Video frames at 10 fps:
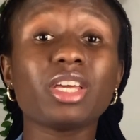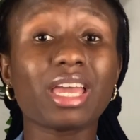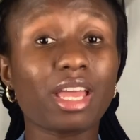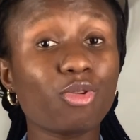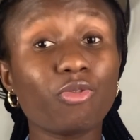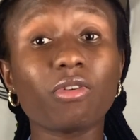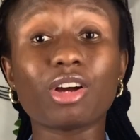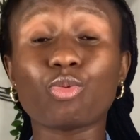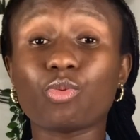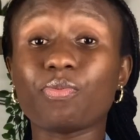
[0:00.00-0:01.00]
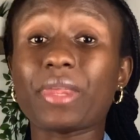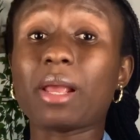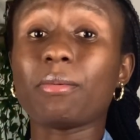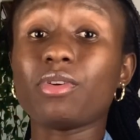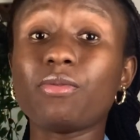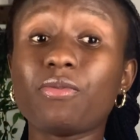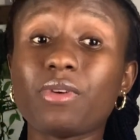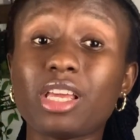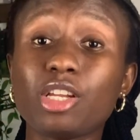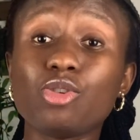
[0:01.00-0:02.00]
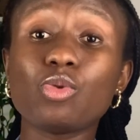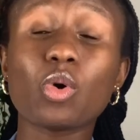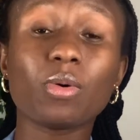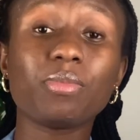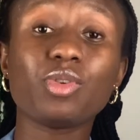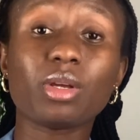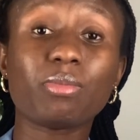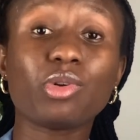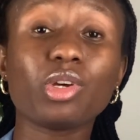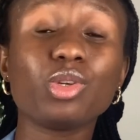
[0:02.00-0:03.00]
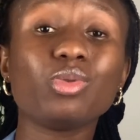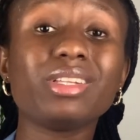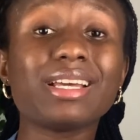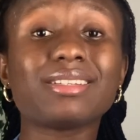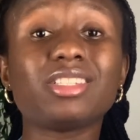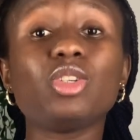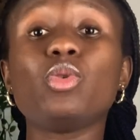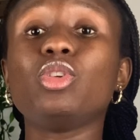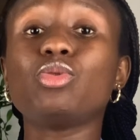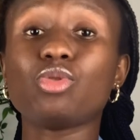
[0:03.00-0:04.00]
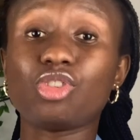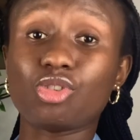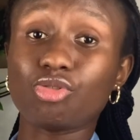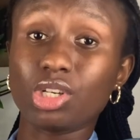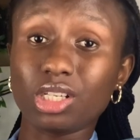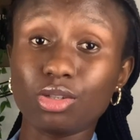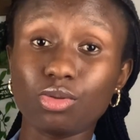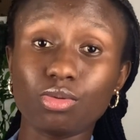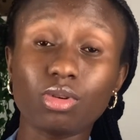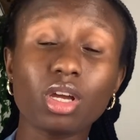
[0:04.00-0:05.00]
if a new company employ you, they are still going to train you,